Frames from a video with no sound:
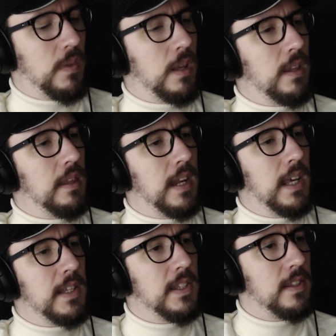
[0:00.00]
And then the
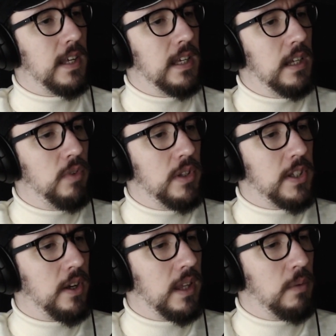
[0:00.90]
next sign he reads
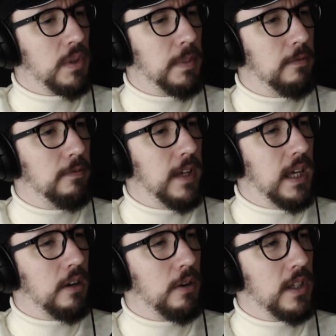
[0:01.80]
out, I think, was a bit
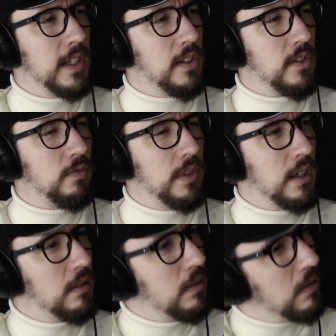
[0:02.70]
vaguer because he doesn't read out.